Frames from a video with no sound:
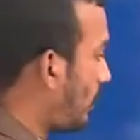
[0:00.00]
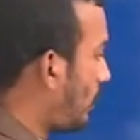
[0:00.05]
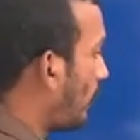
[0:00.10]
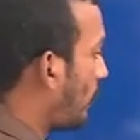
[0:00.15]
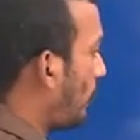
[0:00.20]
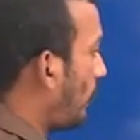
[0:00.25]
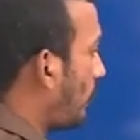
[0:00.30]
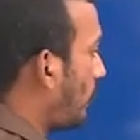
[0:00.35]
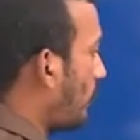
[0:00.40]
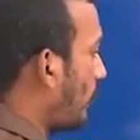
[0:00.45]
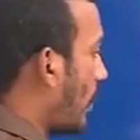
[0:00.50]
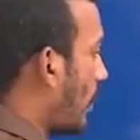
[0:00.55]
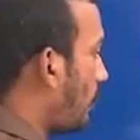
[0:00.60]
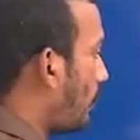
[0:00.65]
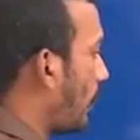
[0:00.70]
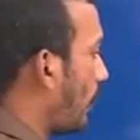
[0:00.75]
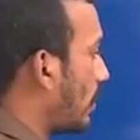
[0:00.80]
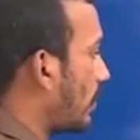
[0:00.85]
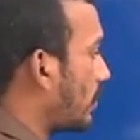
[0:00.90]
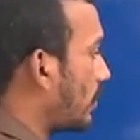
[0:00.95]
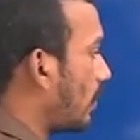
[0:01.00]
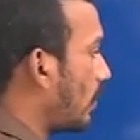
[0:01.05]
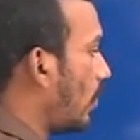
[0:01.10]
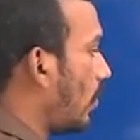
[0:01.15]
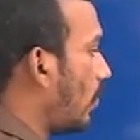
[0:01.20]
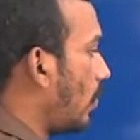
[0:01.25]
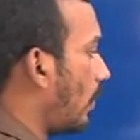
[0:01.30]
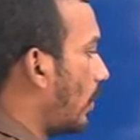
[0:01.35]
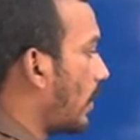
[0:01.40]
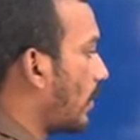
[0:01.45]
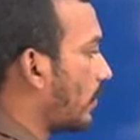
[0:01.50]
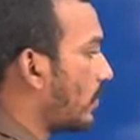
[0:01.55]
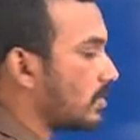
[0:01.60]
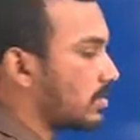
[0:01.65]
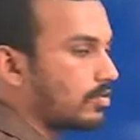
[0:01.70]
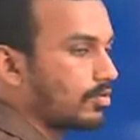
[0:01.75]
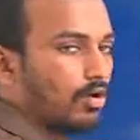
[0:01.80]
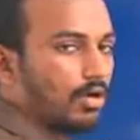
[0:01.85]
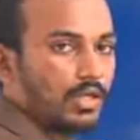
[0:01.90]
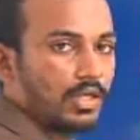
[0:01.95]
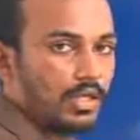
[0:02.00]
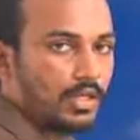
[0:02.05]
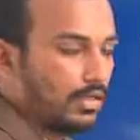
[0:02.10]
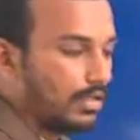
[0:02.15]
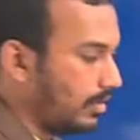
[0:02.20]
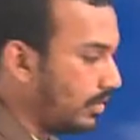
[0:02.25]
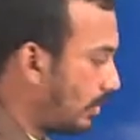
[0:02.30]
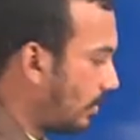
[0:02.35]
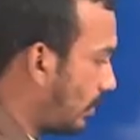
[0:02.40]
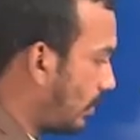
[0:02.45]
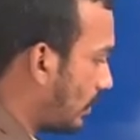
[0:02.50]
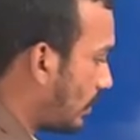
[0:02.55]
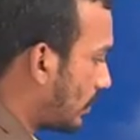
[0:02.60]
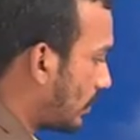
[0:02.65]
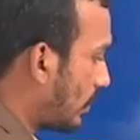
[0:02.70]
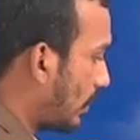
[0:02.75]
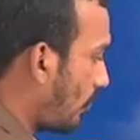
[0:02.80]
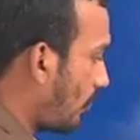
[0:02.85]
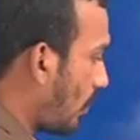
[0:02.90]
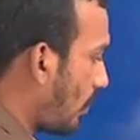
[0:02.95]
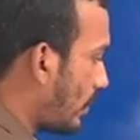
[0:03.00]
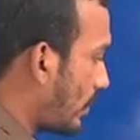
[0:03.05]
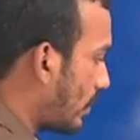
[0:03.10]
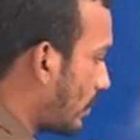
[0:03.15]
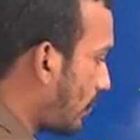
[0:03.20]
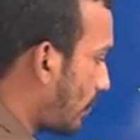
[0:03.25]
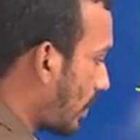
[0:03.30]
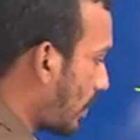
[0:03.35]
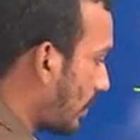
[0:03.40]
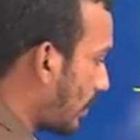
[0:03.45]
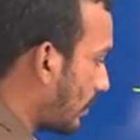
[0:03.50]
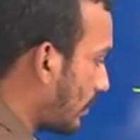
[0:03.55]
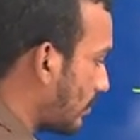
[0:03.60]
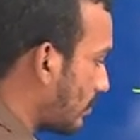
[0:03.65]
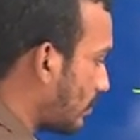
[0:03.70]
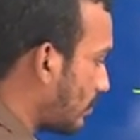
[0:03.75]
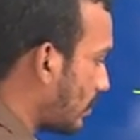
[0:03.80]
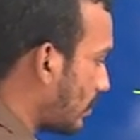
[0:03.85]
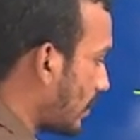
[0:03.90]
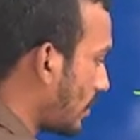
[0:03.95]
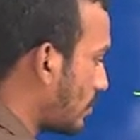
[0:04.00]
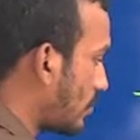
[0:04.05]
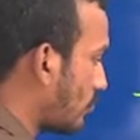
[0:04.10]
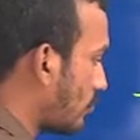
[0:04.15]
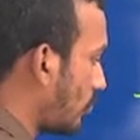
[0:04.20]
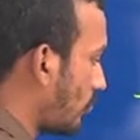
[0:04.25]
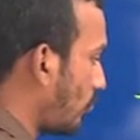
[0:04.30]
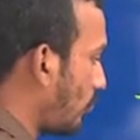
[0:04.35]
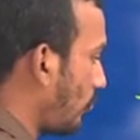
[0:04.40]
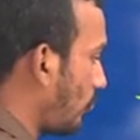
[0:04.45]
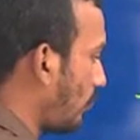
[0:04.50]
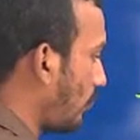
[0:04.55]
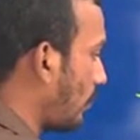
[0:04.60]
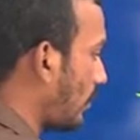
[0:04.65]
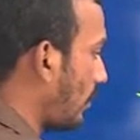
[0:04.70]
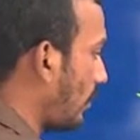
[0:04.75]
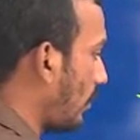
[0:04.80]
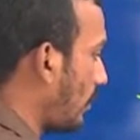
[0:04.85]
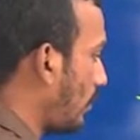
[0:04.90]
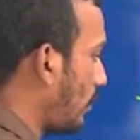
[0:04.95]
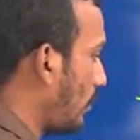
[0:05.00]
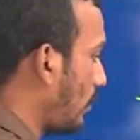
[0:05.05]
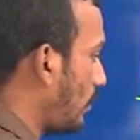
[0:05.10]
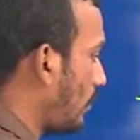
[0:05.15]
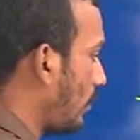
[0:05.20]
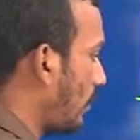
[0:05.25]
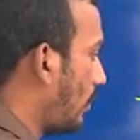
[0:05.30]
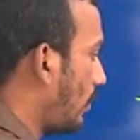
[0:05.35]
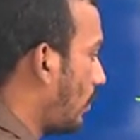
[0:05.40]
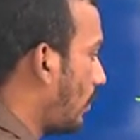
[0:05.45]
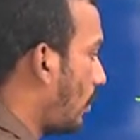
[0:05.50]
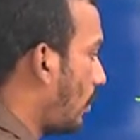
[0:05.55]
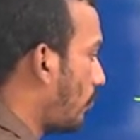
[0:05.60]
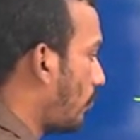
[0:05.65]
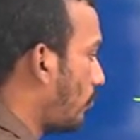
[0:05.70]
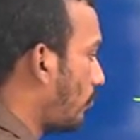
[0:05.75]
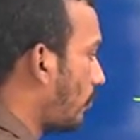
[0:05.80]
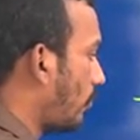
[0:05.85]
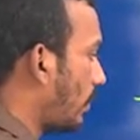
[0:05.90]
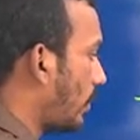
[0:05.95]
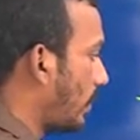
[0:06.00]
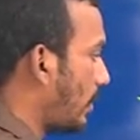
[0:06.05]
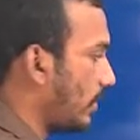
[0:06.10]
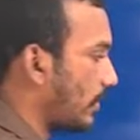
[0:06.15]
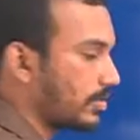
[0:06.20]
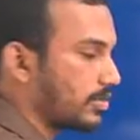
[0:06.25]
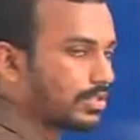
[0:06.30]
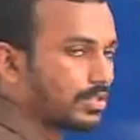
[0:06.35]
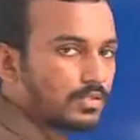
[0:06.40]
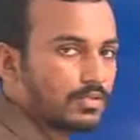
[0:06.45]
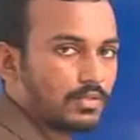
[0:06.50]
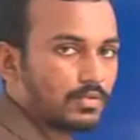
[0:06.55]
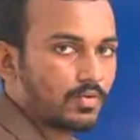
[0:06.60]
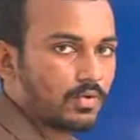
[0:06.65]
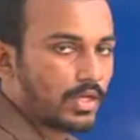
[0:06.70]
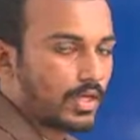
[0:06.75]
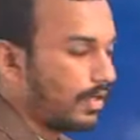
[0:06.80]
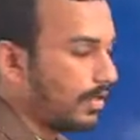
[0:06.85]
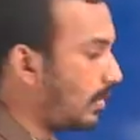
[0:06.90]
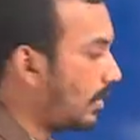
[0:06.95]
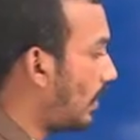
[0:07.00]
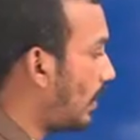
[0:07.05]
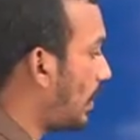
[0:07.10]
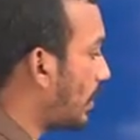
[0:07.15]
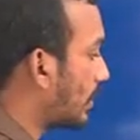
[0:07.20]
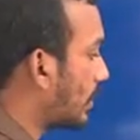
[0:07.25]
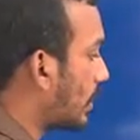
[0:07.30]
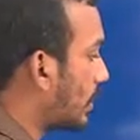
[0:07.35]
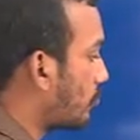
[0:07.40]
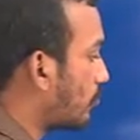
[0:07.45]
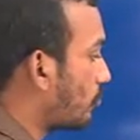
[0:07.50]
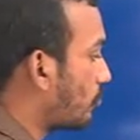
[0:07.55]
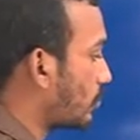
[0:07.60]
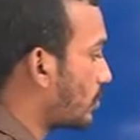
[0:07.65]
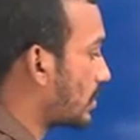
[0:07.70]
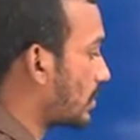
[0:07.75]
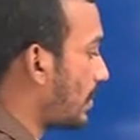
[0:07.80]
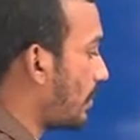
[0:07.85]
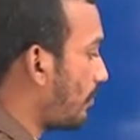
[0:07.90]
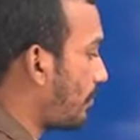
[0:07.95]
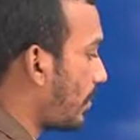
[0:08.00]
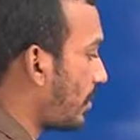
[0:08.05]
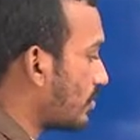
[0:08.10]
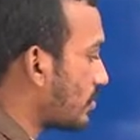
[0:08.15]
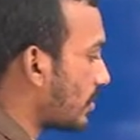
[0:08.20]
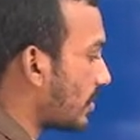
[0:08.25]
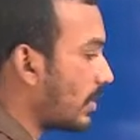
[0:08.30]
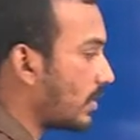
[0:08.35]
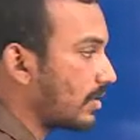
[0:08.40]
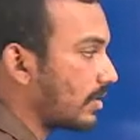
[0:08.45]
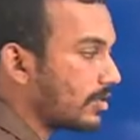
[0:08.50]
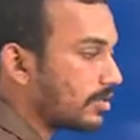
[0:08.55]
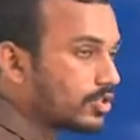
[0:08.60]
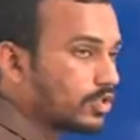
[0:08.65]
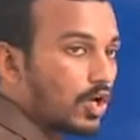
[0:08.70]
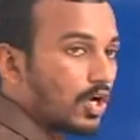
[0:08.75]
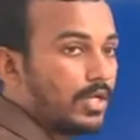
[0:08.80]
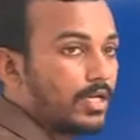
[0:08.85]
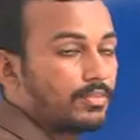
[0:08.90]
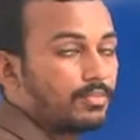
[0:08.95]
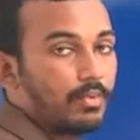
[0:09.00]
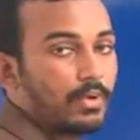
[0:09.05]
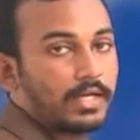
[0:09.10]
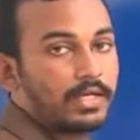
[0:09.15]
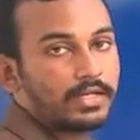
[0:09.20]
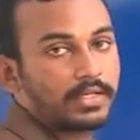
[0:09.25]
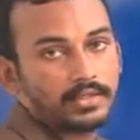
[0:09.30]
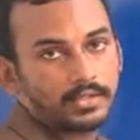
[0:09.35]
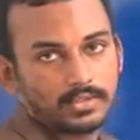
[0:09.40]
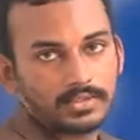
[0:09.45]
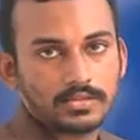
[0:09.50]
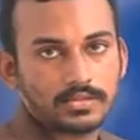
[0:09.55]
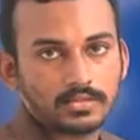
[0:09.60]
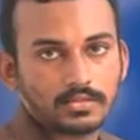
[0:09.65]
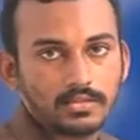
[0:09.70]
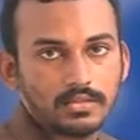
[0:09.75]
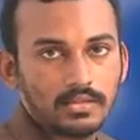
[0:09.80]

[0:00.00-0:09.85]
When we apply the load on the soil, the water particles tries to move in the upward direction. Okay, that puts some pressure on the solid particles.